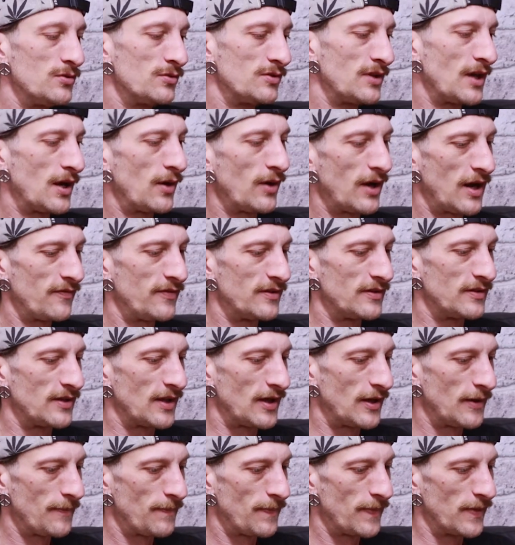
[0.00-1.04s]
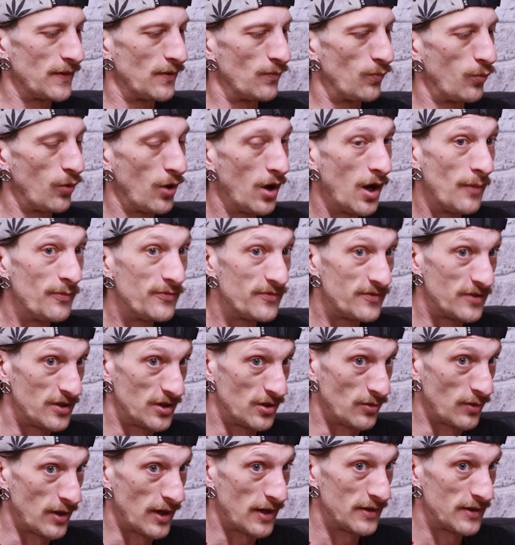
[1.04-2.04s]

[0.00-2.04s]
you're now having that, the worms that you